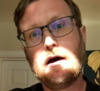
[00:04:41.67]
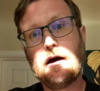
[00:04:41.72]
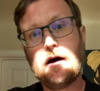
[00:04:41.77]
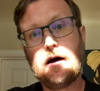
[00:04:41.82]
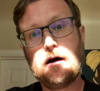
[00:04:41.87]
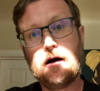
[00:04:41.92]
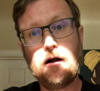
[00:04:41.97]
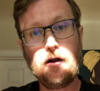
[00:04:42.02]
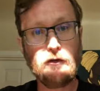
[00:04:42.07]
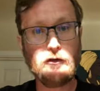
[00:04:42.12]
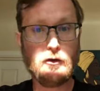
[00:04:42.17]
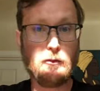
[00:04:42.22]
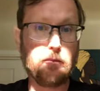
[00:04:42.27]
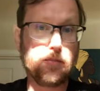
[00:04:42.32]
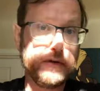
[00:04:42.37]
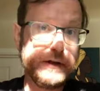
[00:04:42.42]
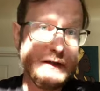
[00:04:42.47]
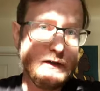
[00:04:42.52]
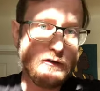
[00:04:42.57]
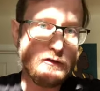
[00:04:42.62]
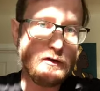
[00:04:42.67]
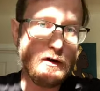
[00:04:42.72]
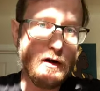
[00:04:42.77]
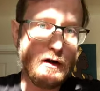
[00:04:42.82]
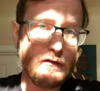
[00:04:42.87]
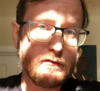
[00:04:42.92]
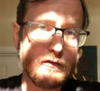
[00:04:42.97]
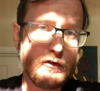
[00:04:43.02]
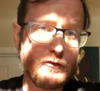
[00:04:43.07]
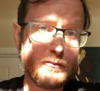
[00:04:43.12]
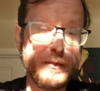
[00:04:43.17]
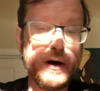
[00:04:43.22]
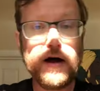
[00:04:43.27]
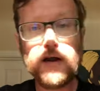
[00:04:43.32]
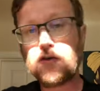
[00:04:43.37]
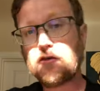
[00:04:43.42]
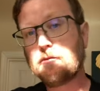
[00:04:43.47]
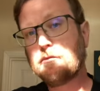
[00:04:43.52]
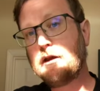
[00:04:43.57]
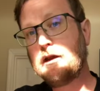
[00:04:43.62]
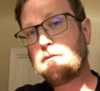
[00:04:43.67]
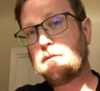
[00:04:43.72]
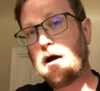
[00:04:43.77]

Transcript: Uh, also, please dunk responsibly.